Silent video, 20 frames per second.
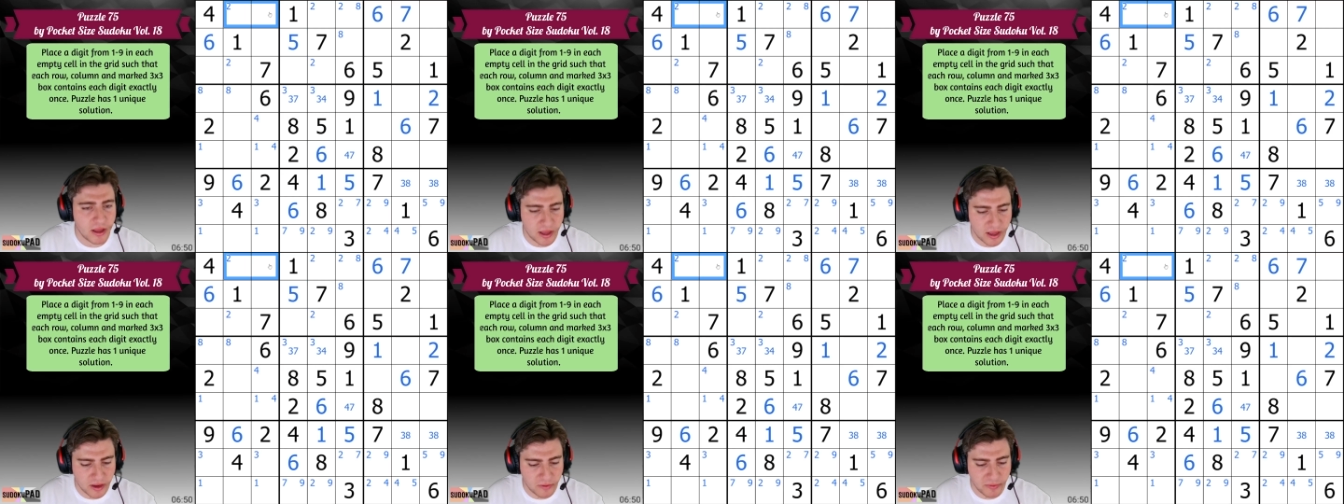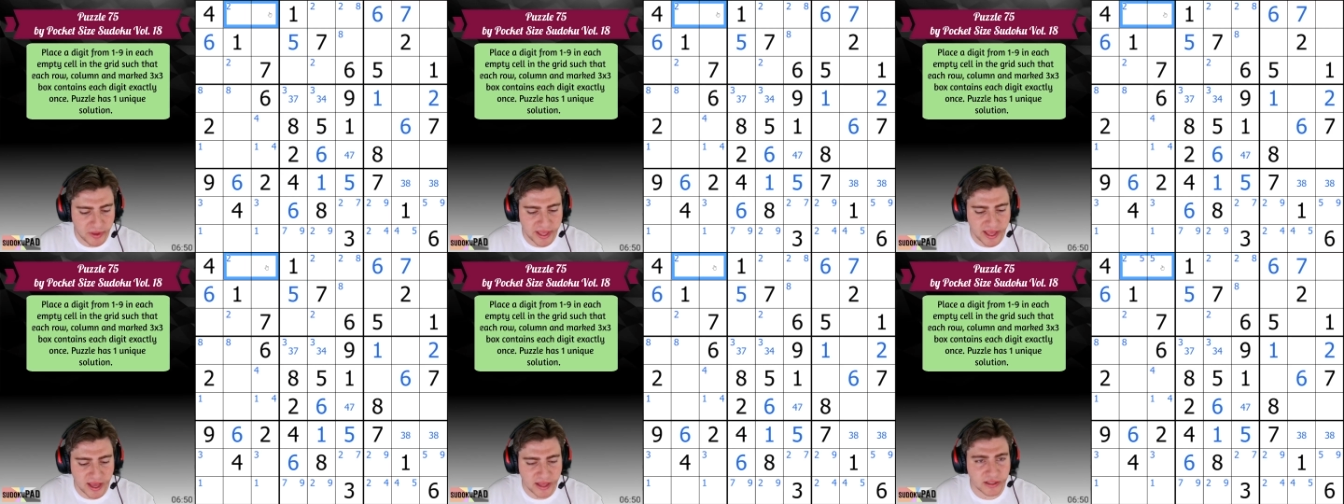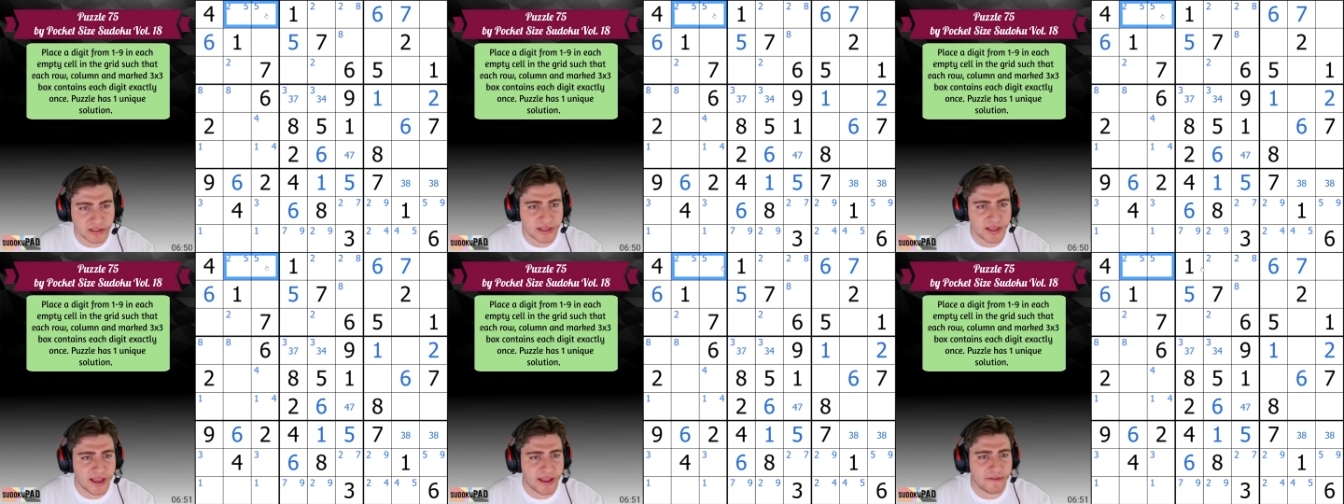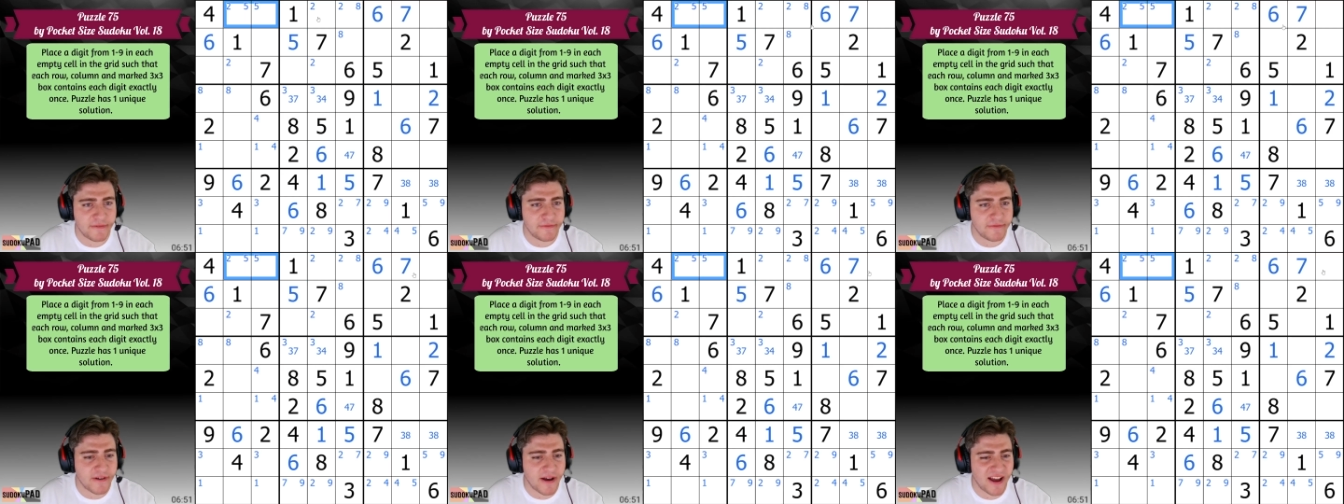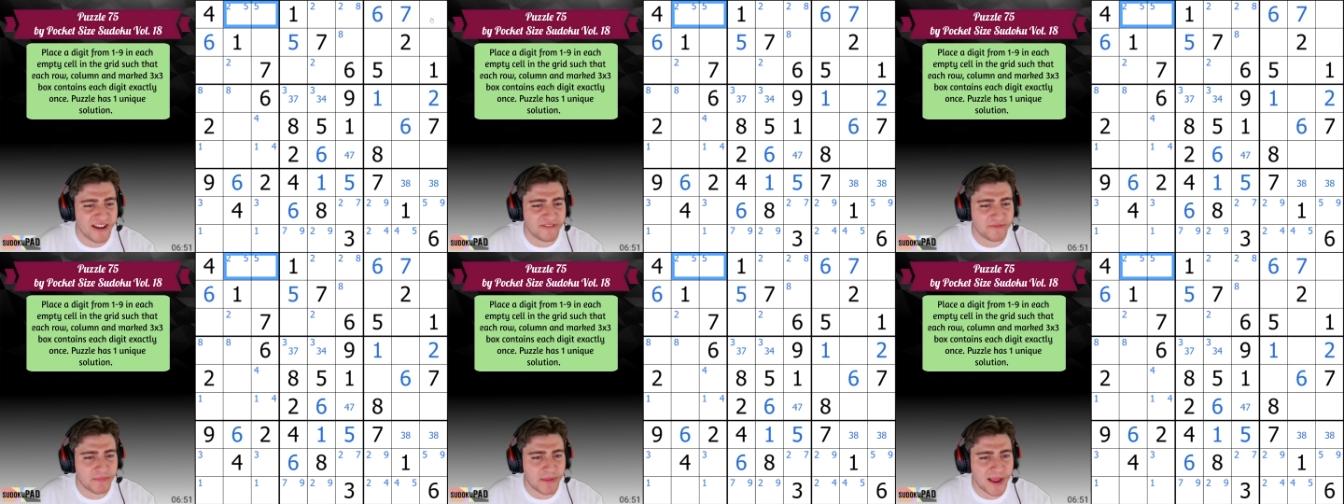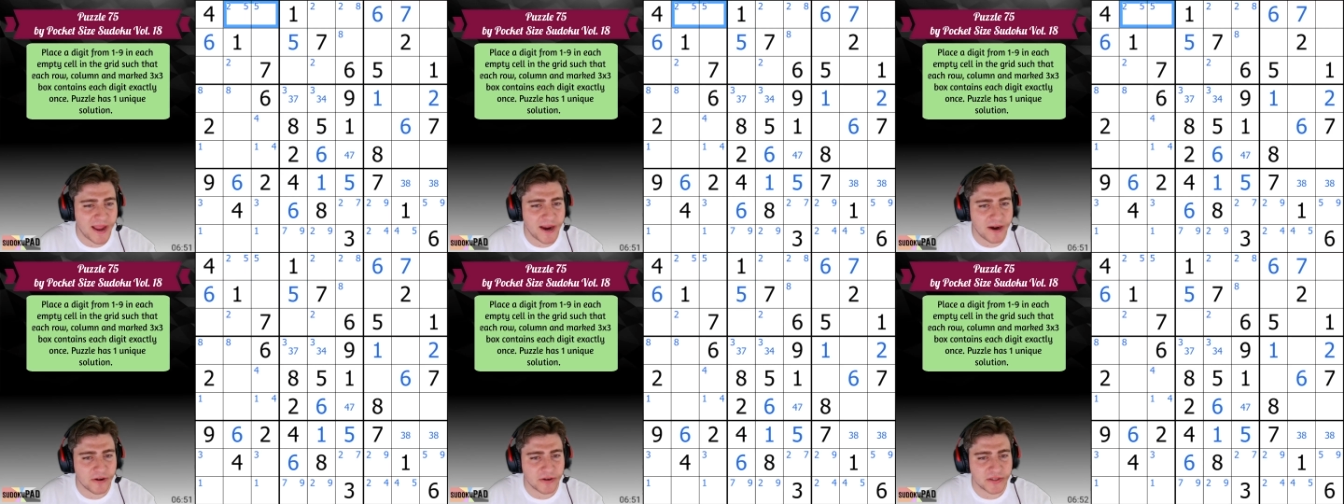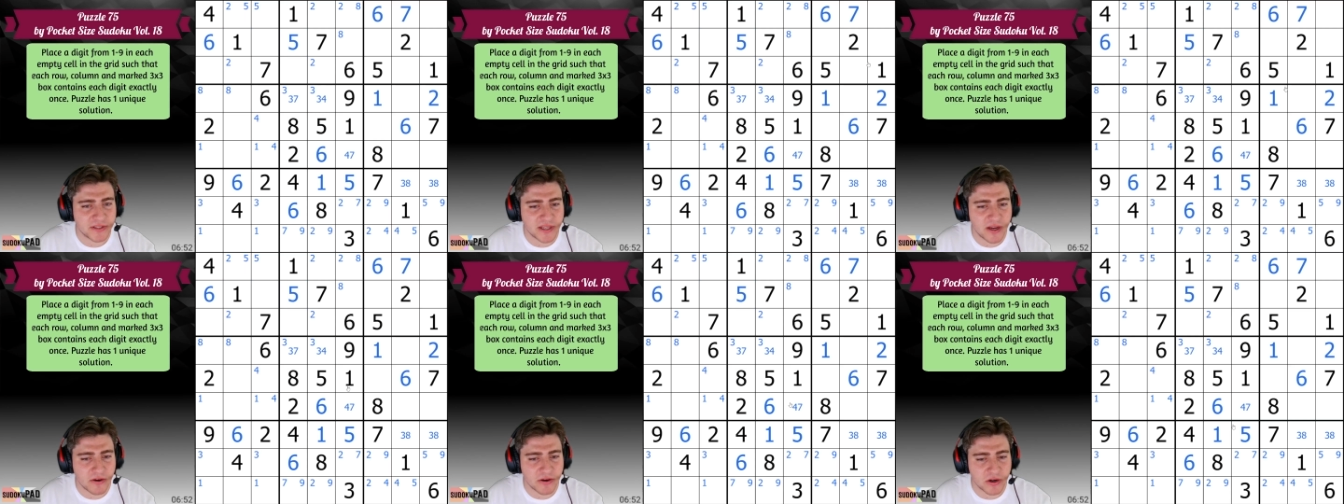and we get a 5 pair
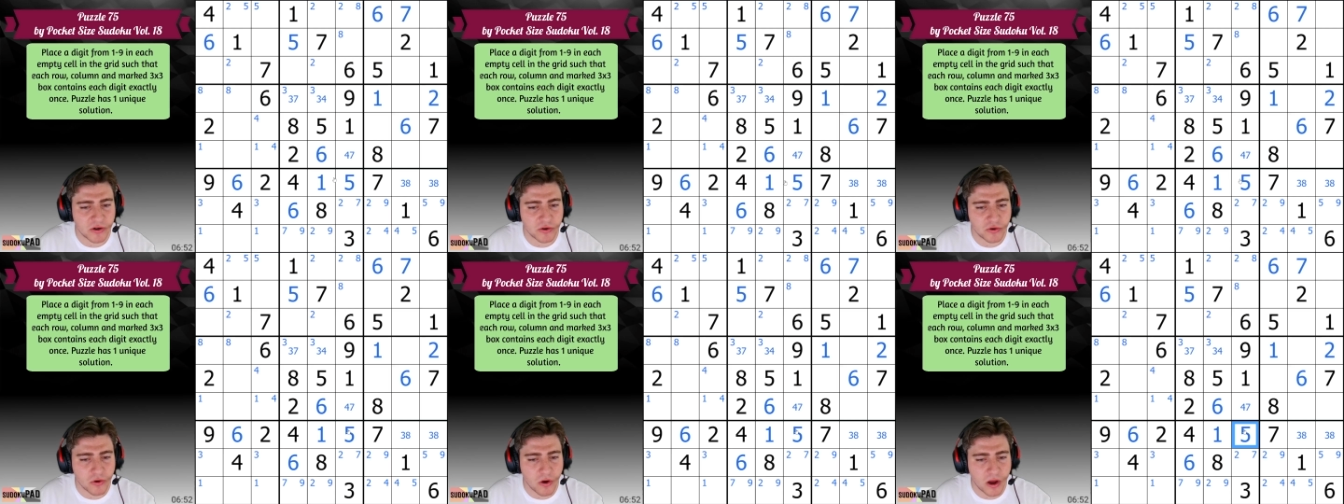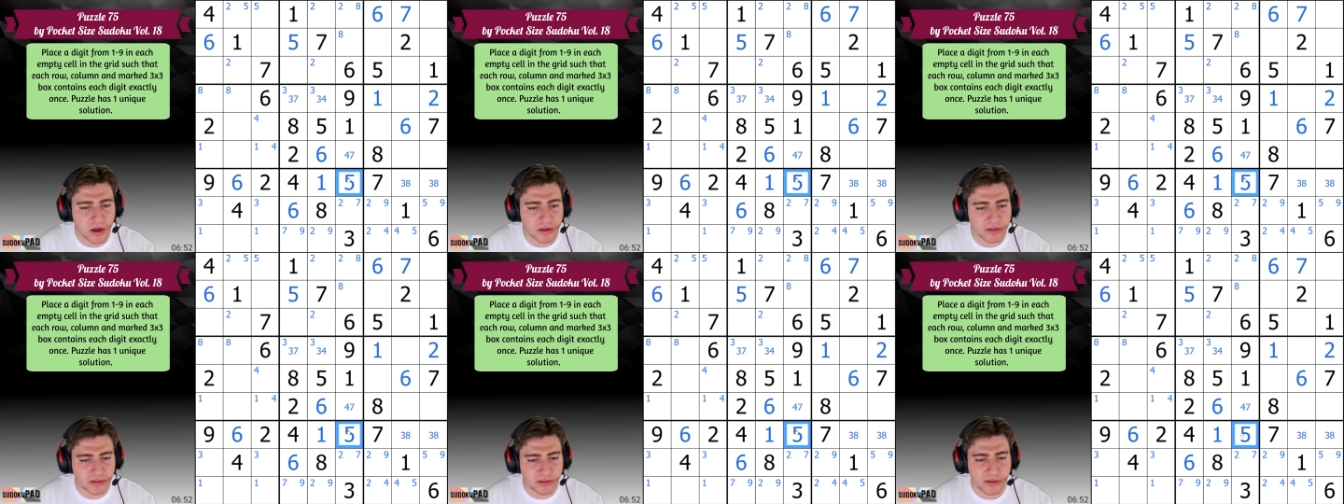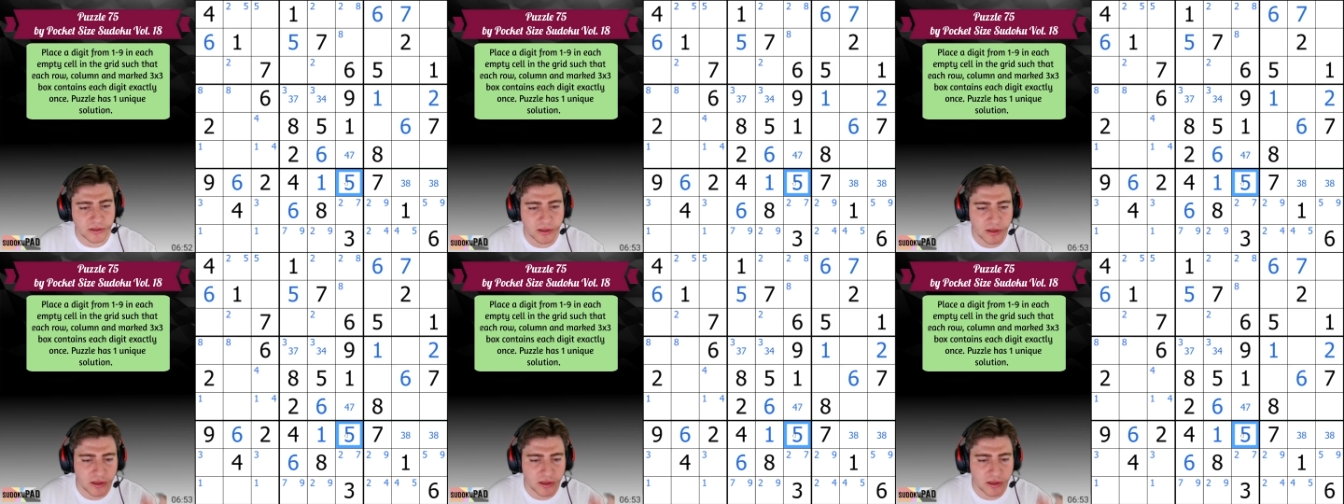staring across.